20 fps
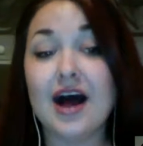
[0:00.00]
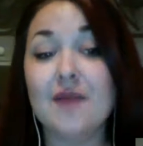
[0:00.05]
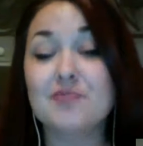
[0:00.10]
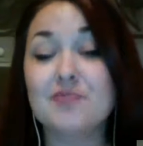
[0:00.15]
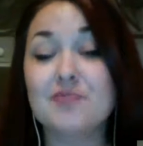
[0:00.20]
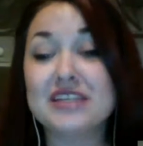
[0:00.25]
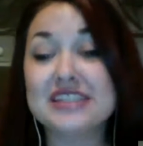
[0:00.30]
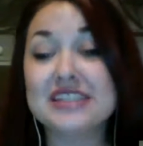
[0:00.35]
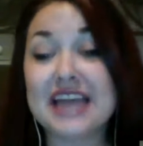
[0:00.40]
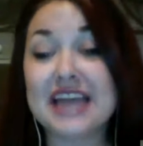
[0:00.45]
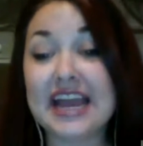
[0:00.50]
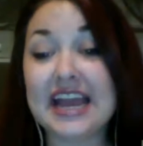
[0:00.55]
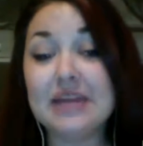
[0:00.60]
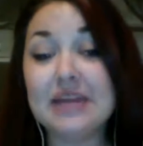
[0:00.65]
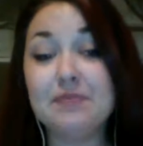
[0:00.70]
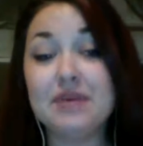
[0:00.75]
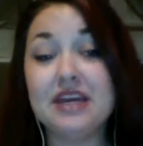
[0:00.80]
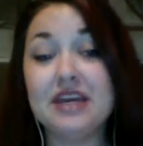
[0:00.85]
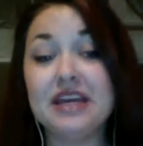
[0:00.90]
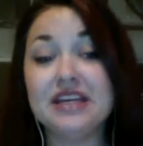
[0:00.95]
His
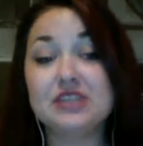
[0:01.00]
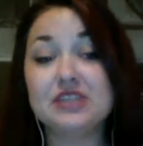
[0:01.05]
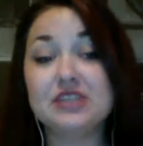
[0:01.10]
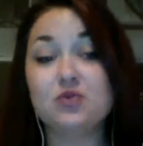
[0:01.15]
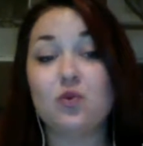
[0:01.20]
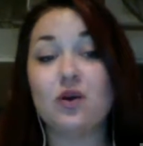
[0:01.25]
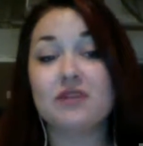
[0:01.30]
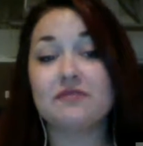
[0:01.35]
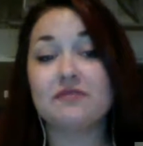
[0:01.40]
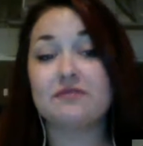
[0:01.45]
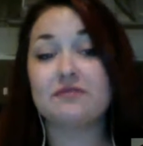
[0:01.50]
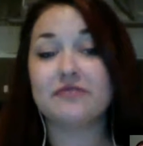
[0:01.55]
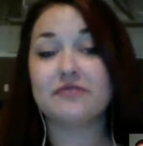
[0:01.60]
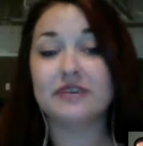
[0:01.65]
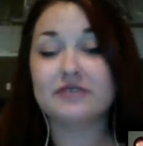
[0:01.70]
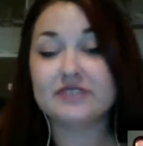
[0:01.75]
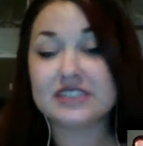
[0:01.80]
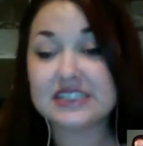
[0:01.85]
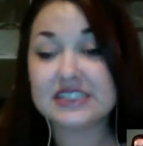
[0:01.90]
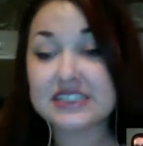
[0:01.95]
ADP is
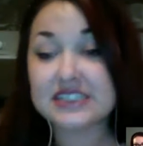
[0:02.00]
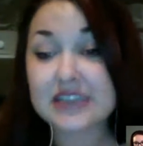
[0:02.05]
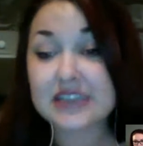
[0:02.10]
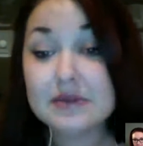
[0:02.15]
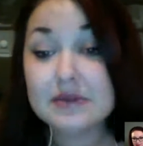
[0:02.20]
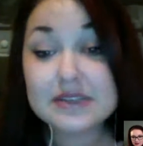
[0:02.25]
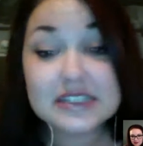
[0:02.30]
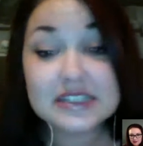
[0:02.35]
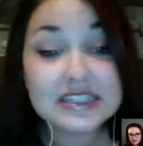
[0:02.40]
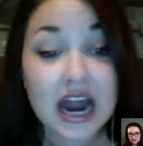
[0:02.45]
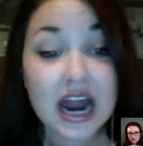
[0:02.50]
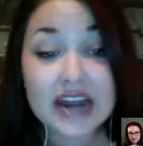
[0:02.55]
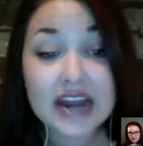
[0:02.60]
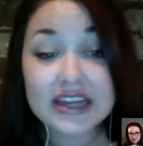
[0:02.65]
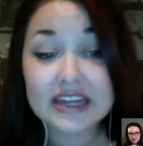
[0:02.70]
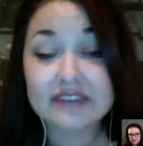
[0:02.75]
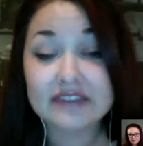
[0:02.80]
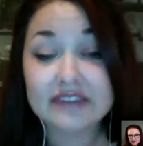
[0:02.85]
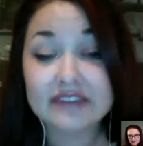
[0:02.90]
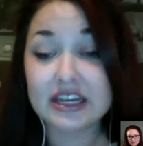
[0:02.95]
150. He's not
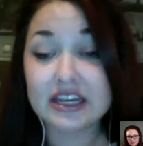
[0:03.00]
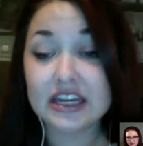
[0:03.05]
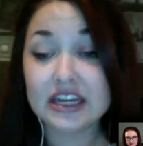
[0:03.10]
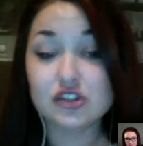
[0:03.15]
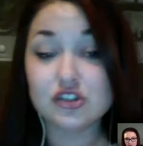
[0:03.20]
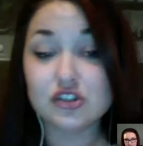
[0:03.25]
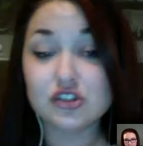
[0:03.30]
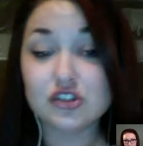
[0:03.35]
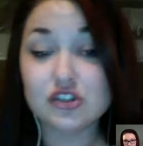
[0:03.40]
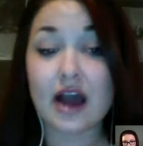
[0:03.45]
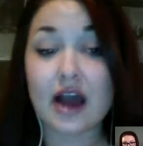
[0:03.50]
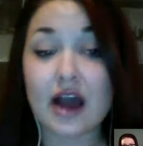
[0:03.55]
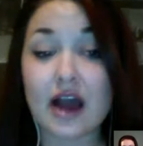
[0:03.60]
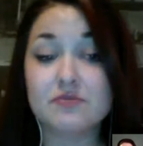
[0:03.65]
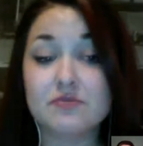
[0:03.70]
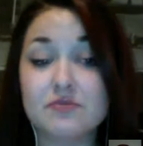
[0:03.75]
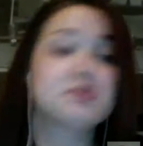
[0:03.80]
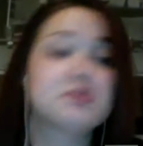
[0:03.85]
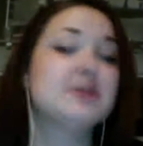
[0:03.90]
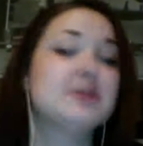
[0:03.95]
even getting
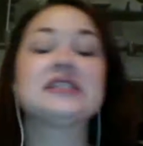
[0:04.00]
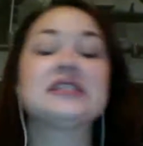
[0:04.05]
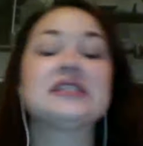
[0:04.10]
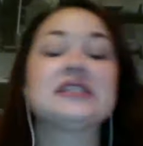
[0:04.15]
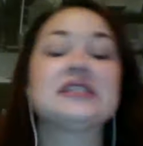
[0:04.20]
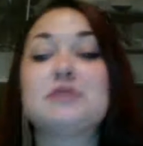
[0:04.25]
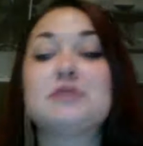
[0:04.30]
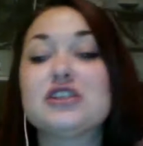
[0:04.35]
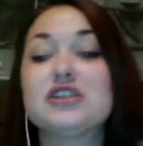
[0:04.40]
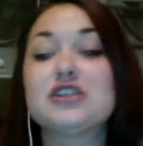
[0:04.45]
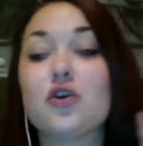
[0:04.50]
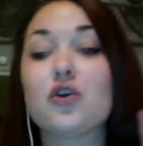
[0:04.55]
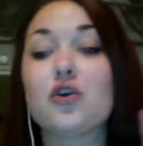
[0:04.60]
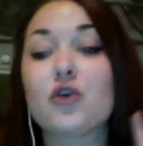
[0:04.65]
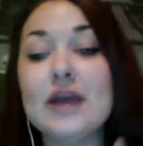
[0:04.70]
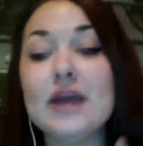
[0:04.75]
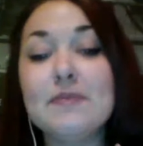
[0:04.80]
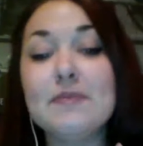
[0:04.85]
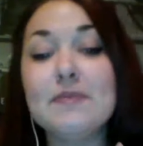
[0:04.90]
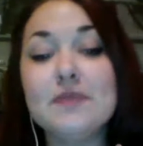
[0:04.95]
drafted most places, but he's a
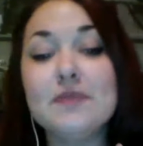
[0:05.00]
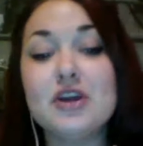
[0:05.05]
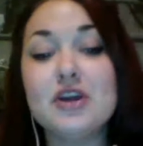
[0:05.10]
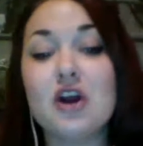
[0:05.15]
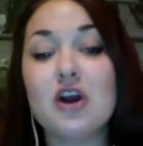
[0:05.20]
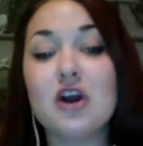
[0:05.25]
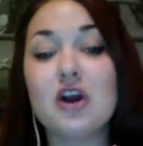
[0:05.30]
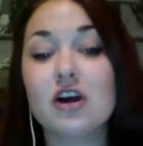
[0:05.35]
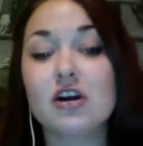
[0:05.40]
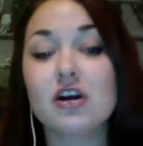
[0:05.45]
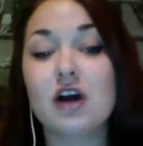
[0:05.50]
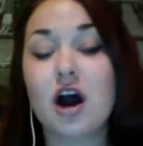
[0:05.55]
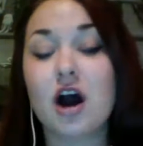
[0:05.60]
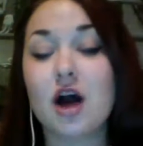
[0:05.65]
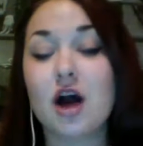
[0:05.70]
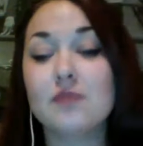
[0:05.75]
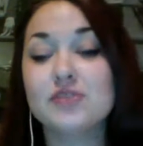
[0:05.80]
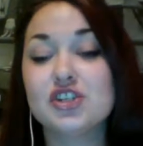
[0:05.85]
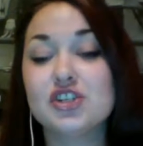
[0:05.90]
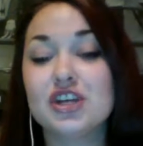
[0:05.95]
great PPR
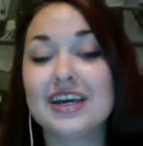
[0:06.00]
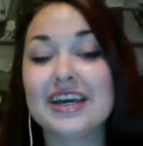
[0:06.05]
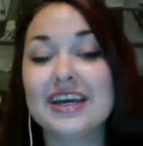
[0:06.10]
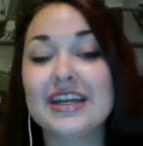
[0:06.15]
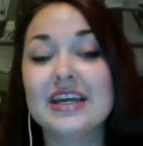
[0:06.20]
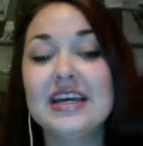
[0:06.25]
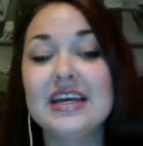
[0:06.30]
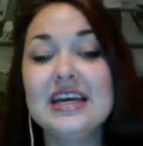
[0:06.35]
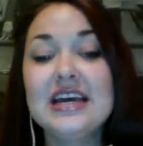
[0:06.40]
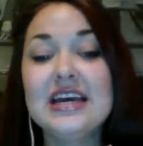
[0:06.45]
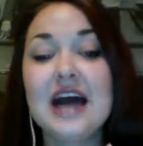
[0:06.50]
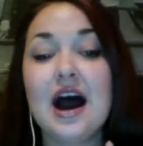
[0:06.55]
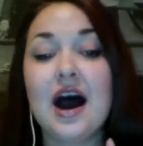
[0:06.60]
option.